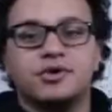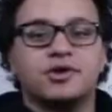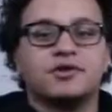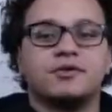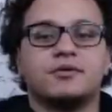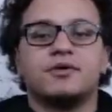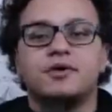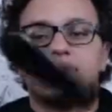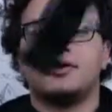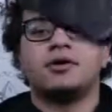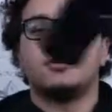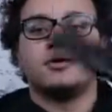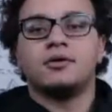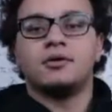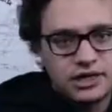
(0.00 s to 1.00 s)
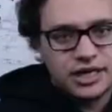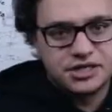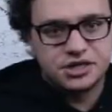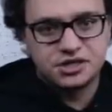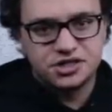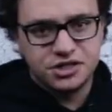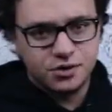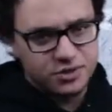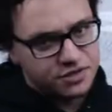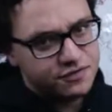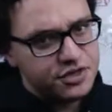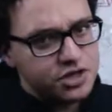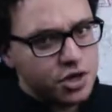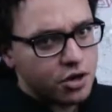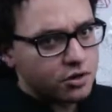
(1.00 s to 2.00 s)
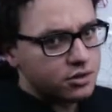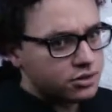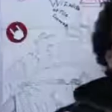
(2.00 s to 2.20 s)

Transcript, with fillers: But let's continue with the video.